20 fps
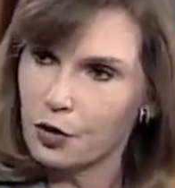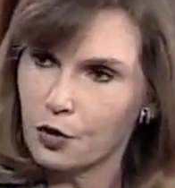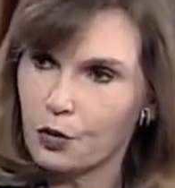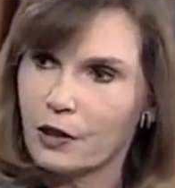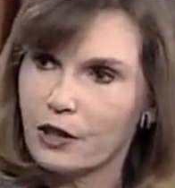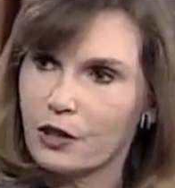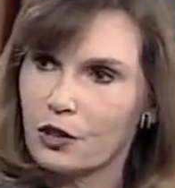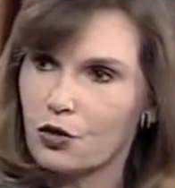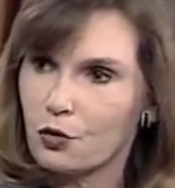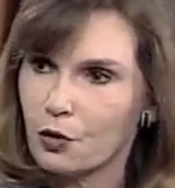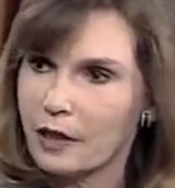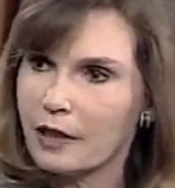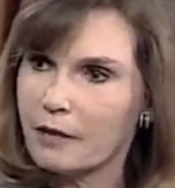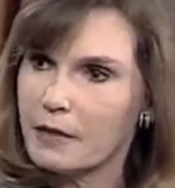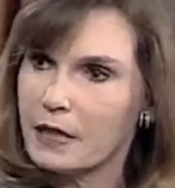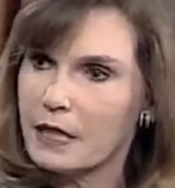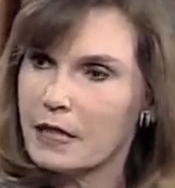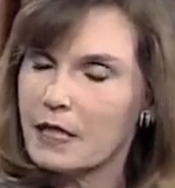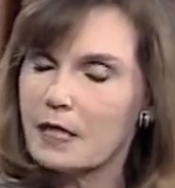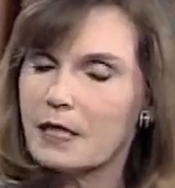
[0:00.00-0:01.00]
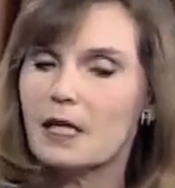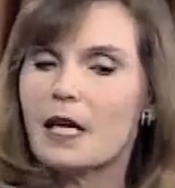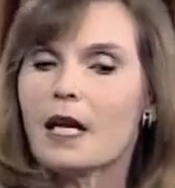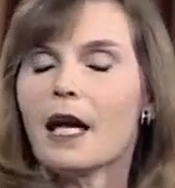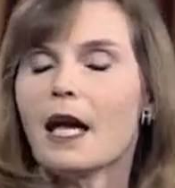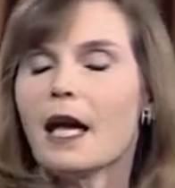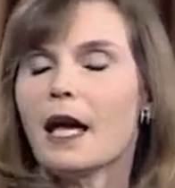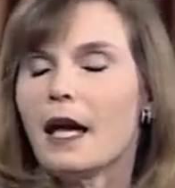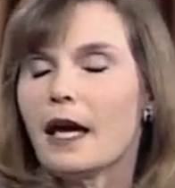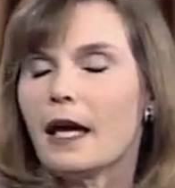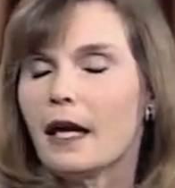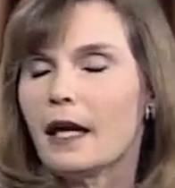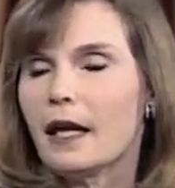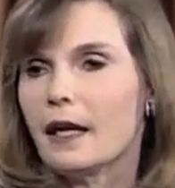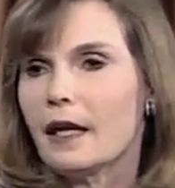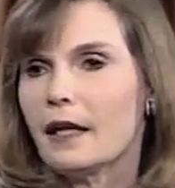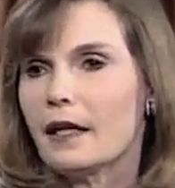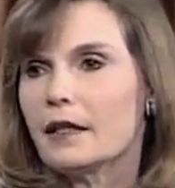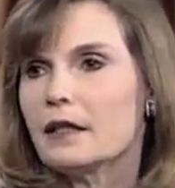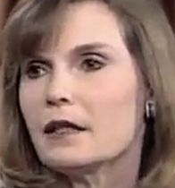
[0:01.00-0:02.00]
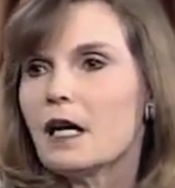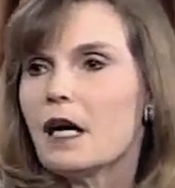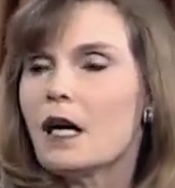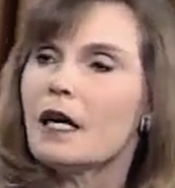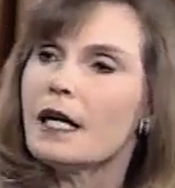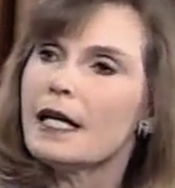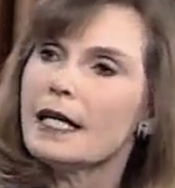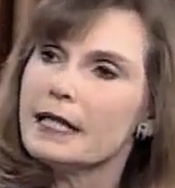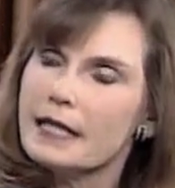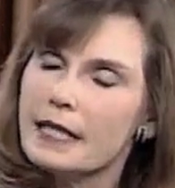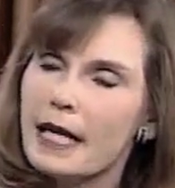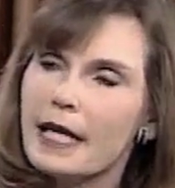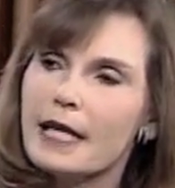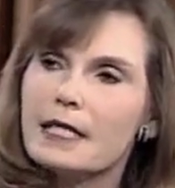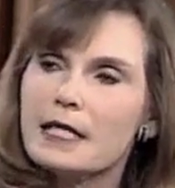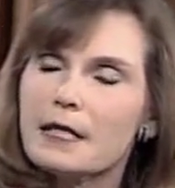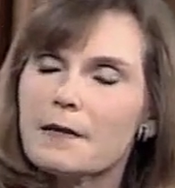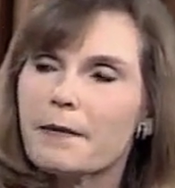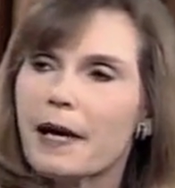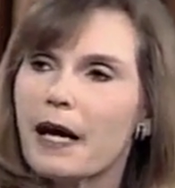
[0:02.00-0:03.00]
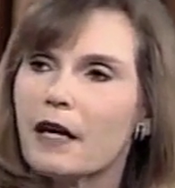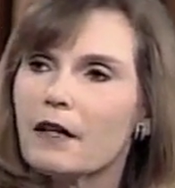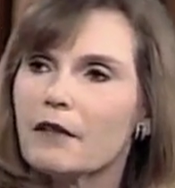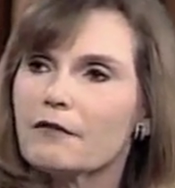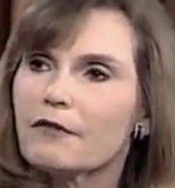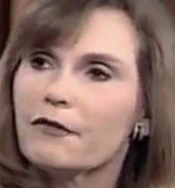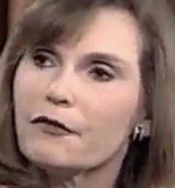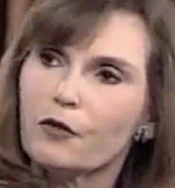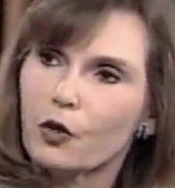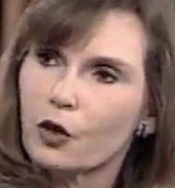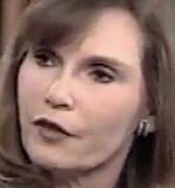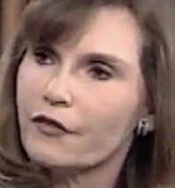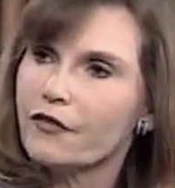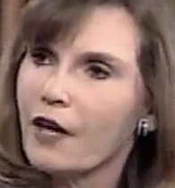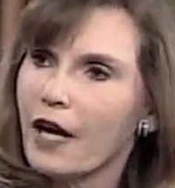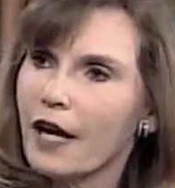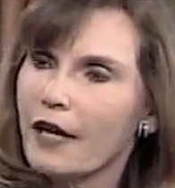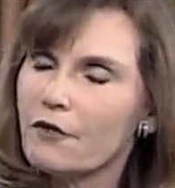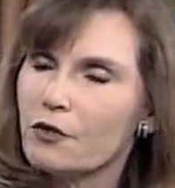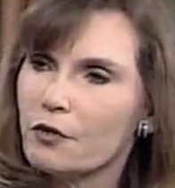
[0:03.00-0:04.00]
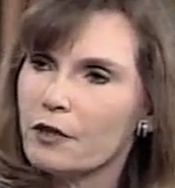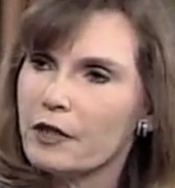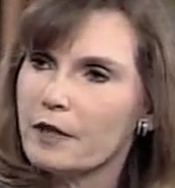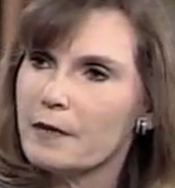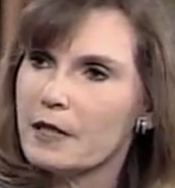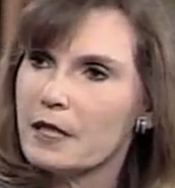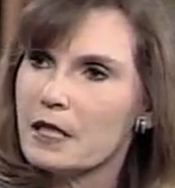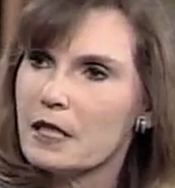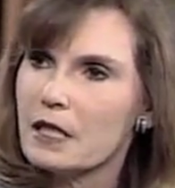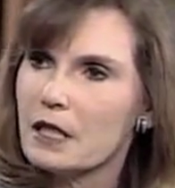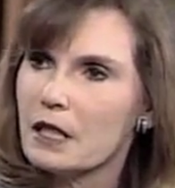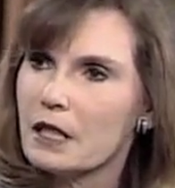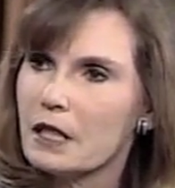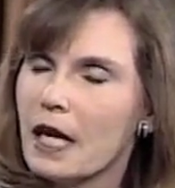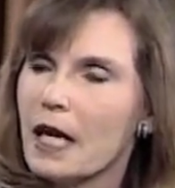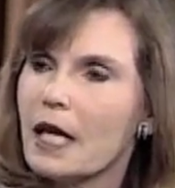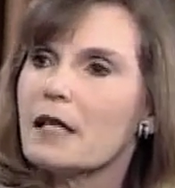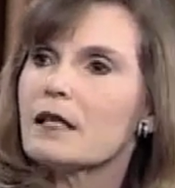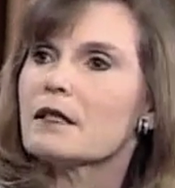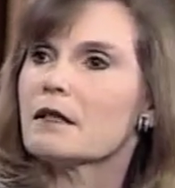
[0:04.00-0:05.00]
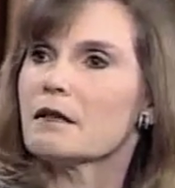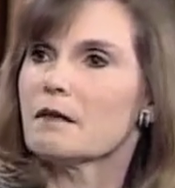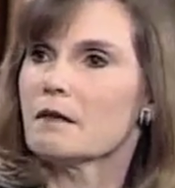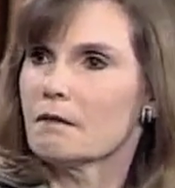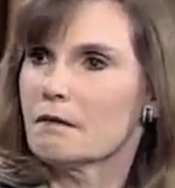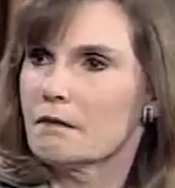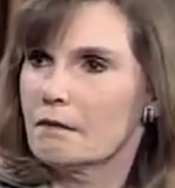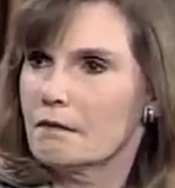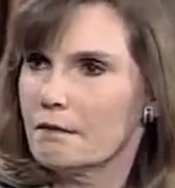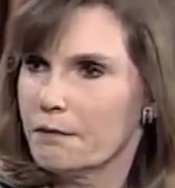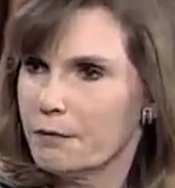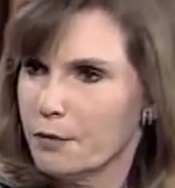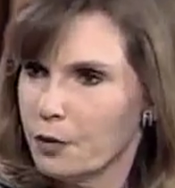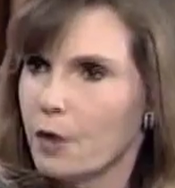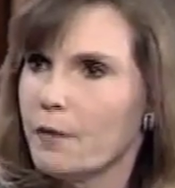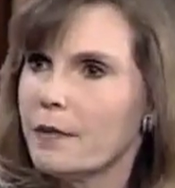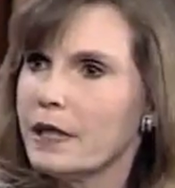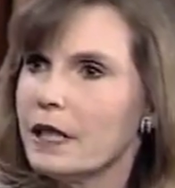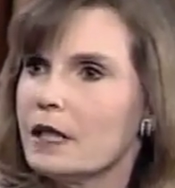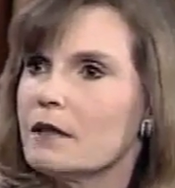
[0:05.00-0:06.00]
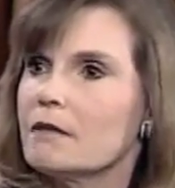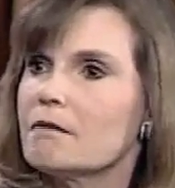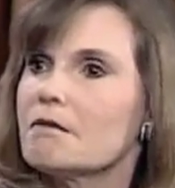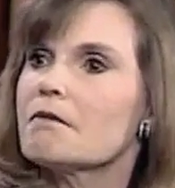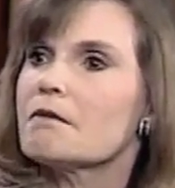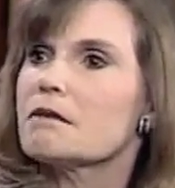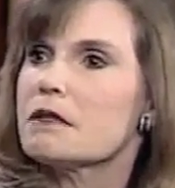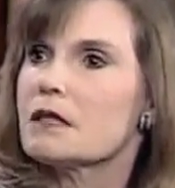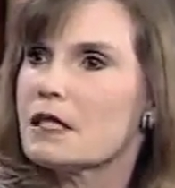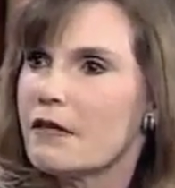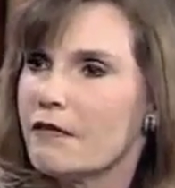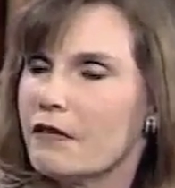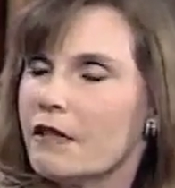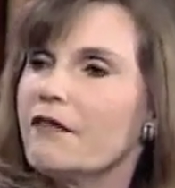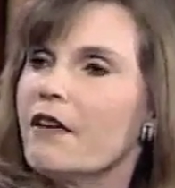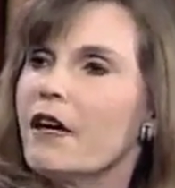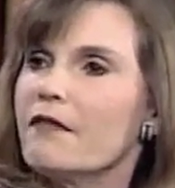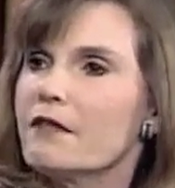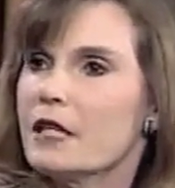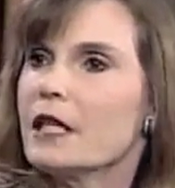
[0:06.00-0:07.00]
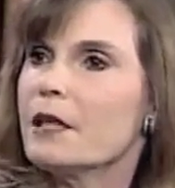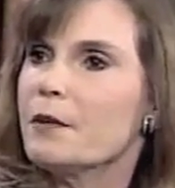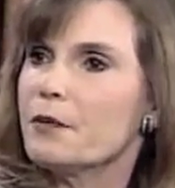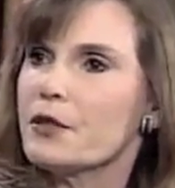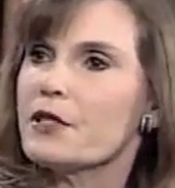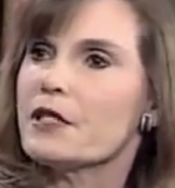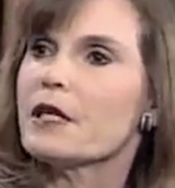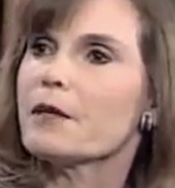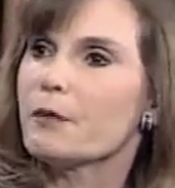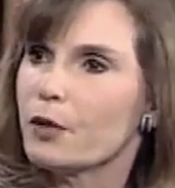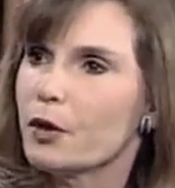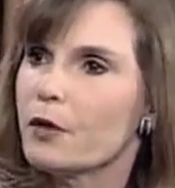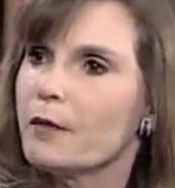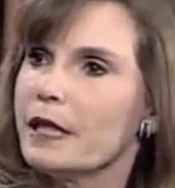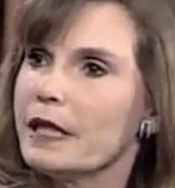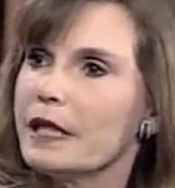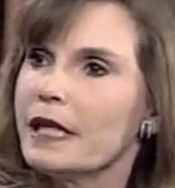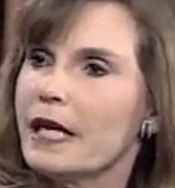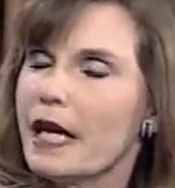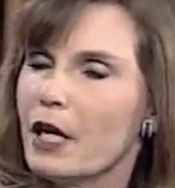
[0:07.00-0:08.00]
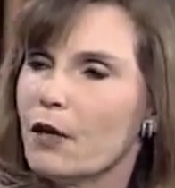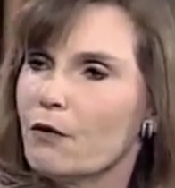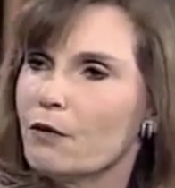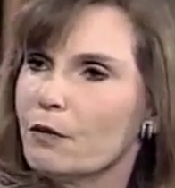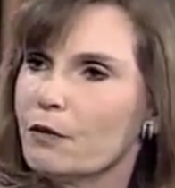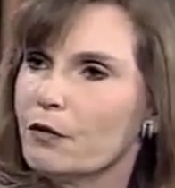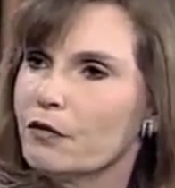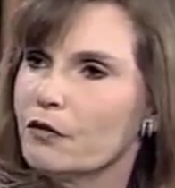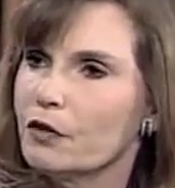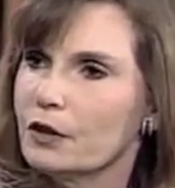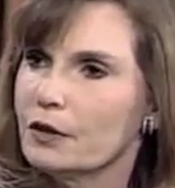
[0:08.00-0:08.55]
between treatments, and it takes about 4 to 5 treatments to get permanent 75 to 80% permanent hair removal.